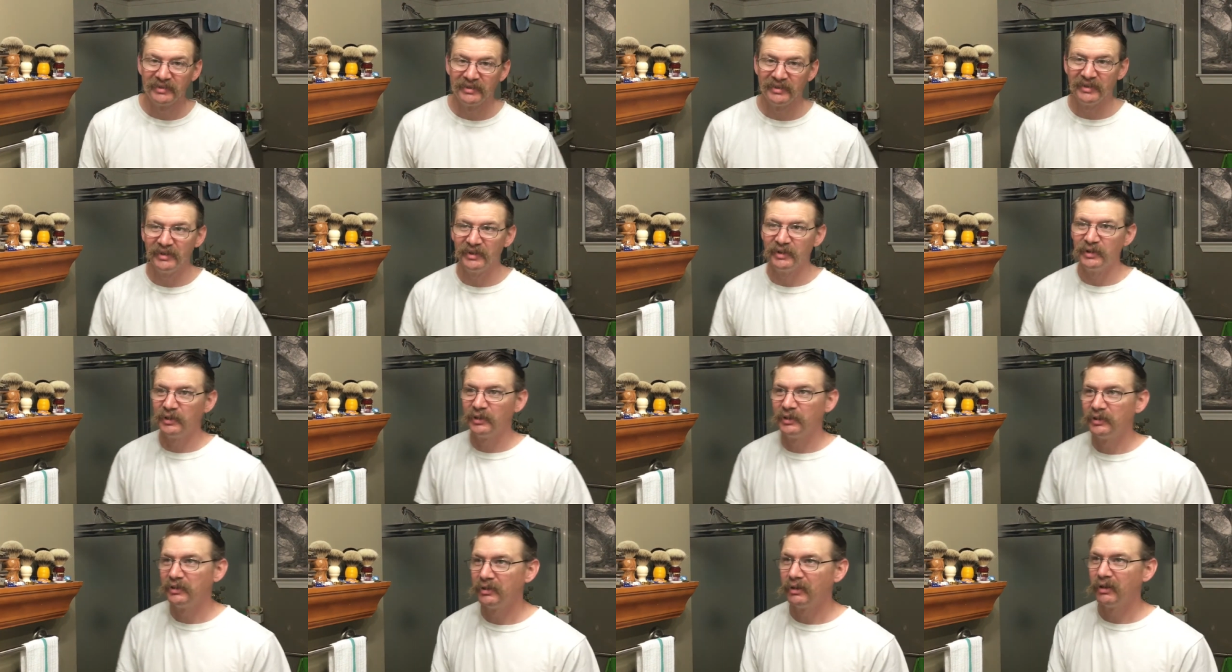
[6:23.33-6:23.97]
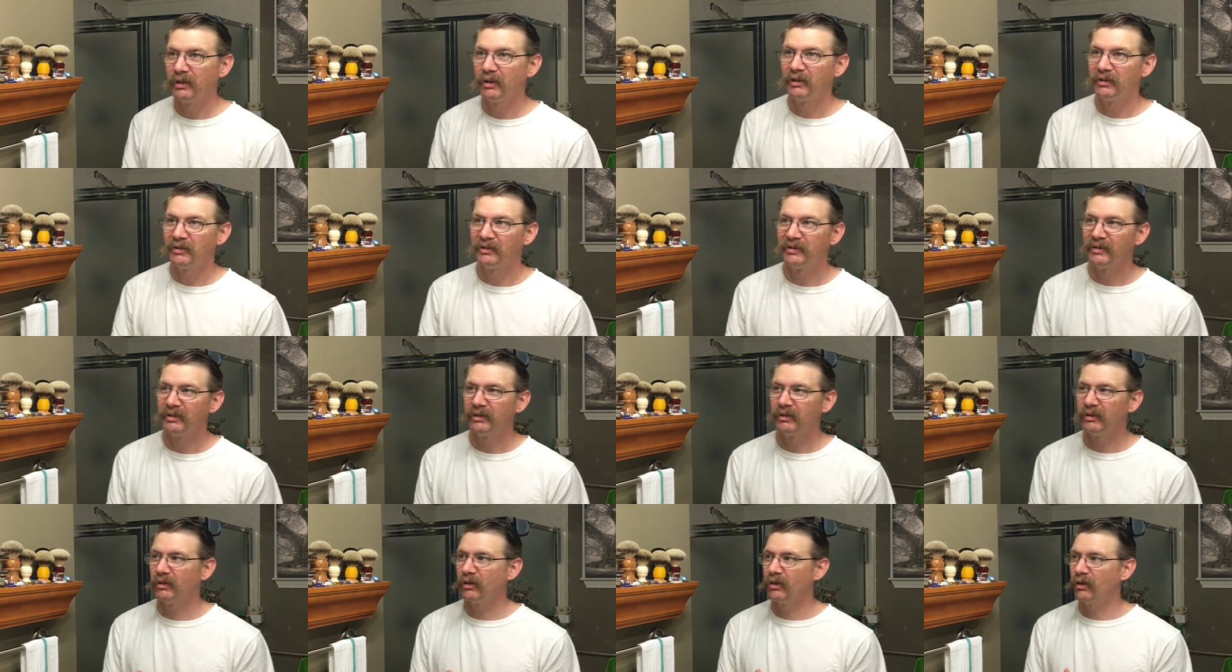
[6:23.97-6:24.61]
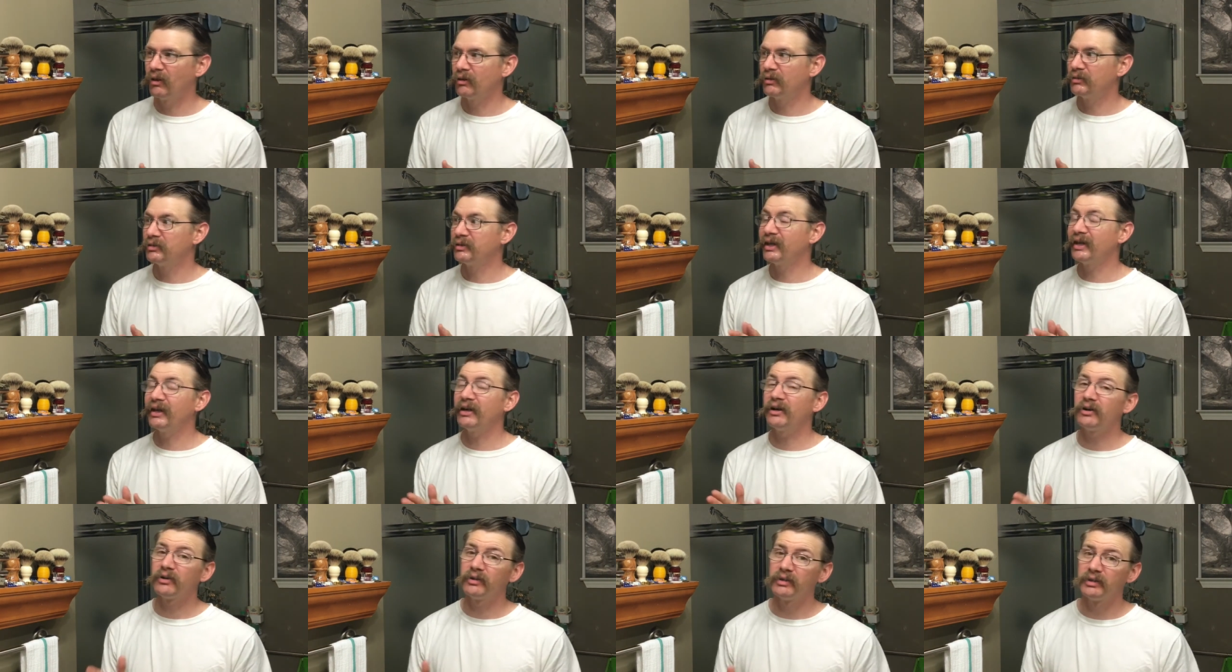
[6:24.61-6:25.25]
are
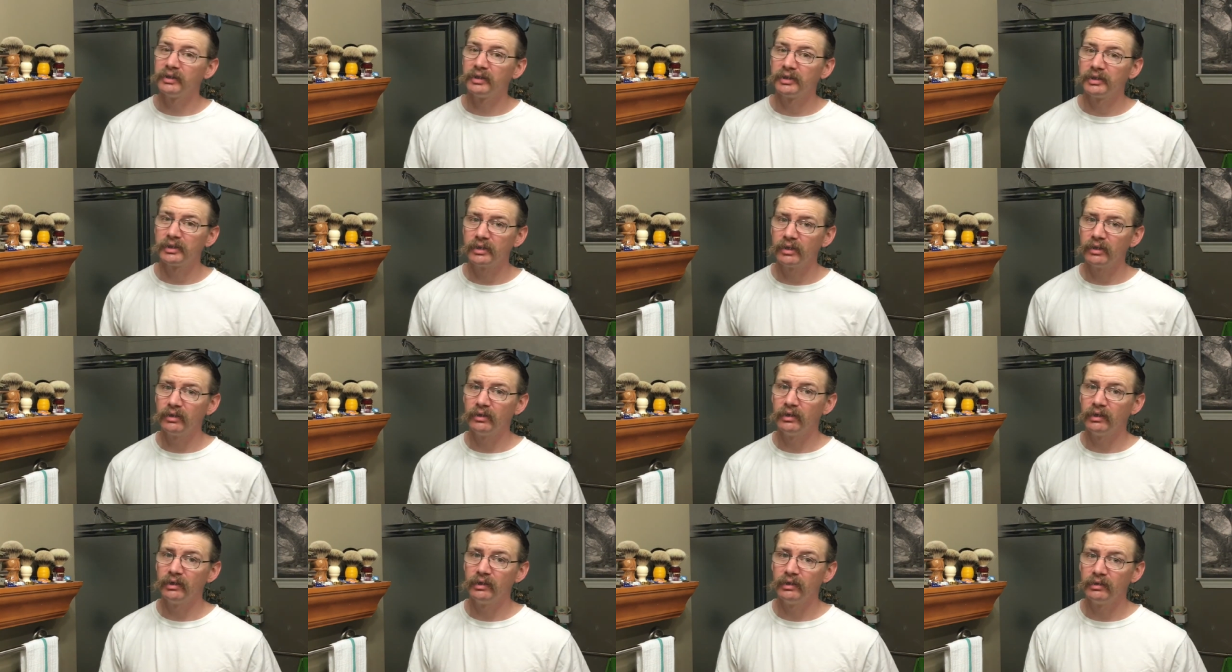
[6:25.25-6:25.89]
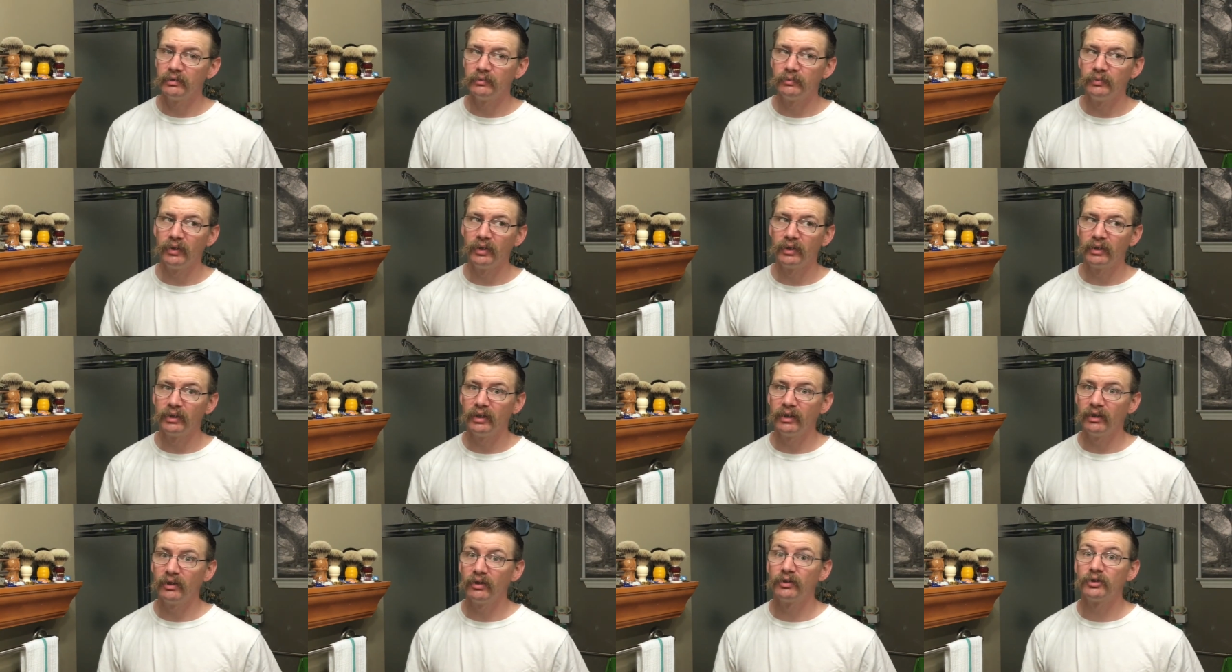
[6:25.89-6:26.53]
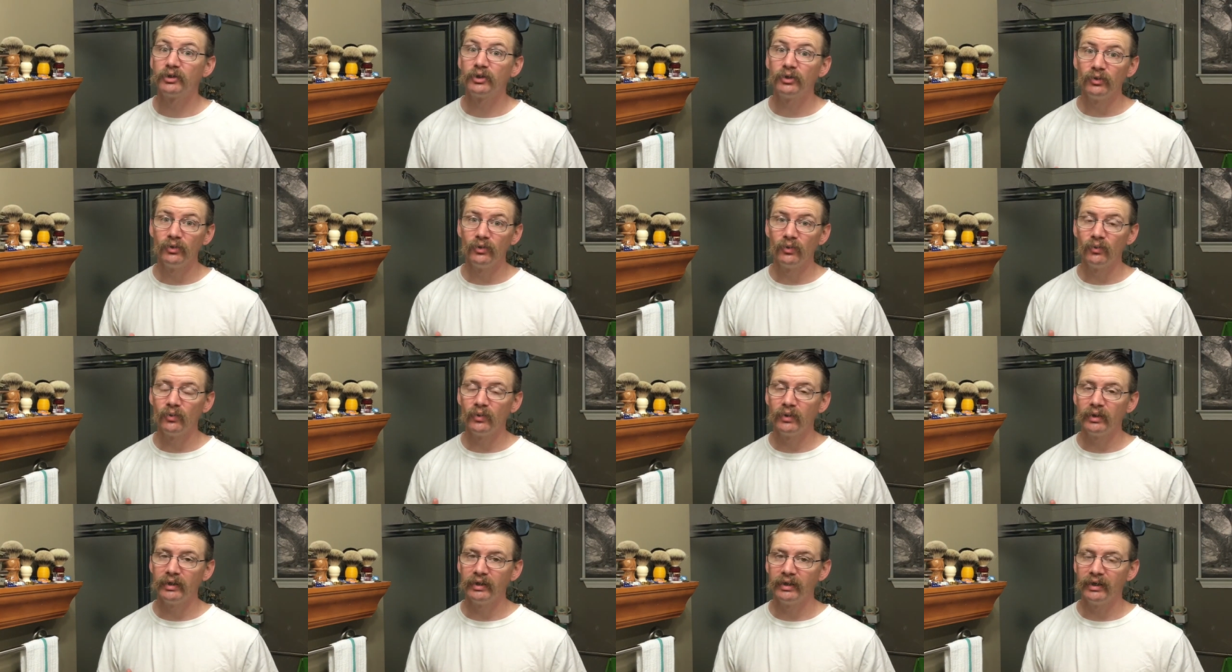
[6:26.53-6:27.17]
down in the series, but they are
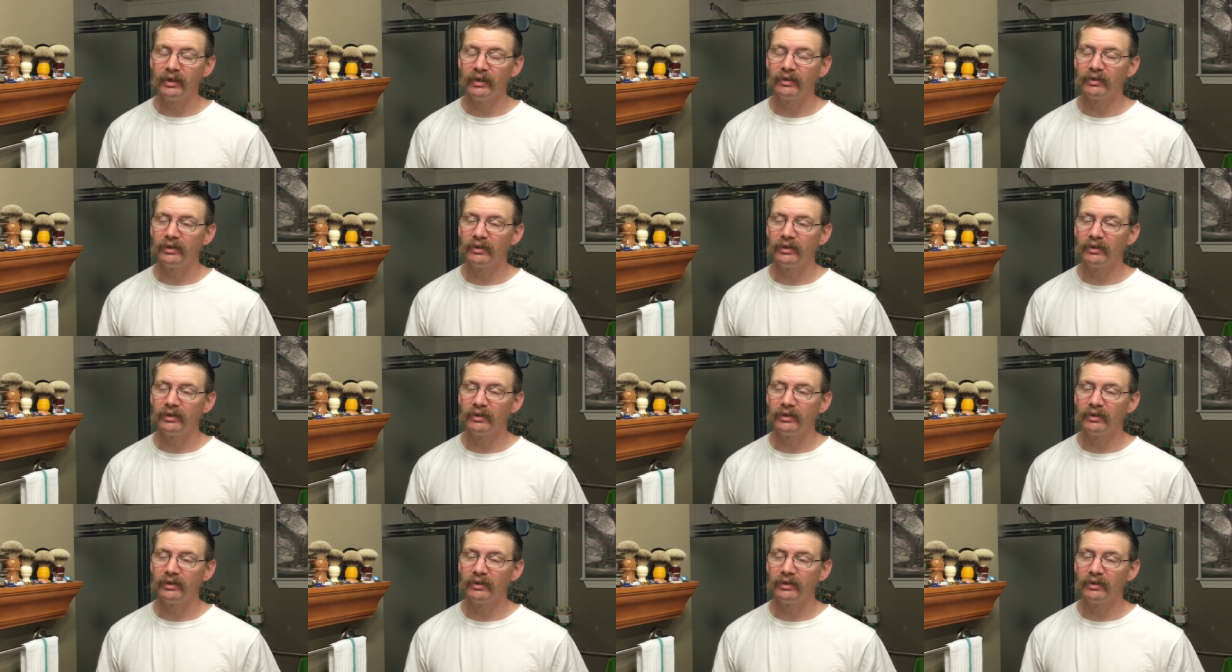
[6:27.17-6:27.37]
2-1 now.